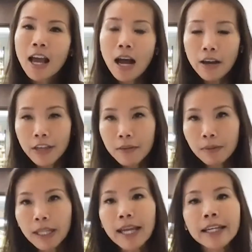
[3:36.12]
I think
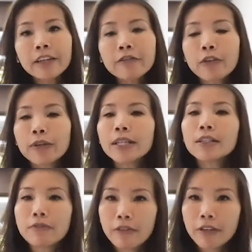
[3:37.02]
planning for it
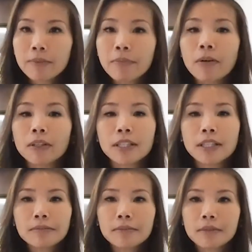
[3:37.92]
is very
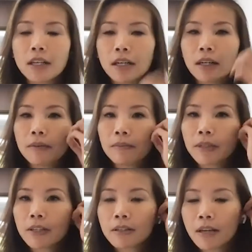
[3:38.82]
important,
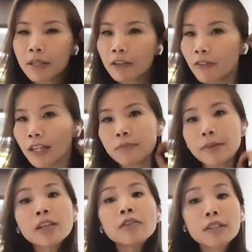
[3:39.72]
because the fact is
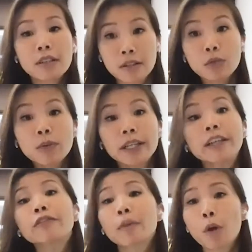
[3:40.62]
many of us are still
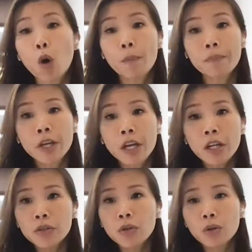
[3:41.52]
working from home.
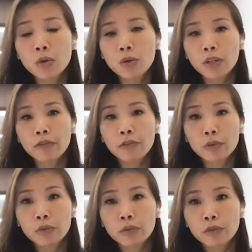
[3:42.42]
So if
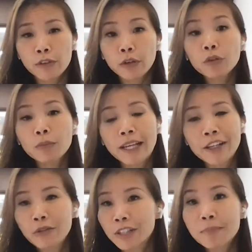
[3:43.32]
you fail to
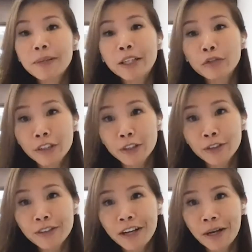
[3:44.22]
plan, you really plan to
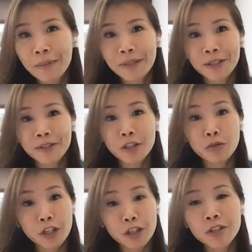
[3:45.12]
fail, because
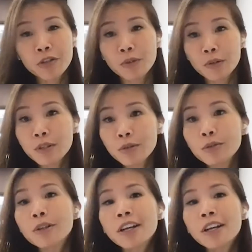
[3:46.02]
distractions will still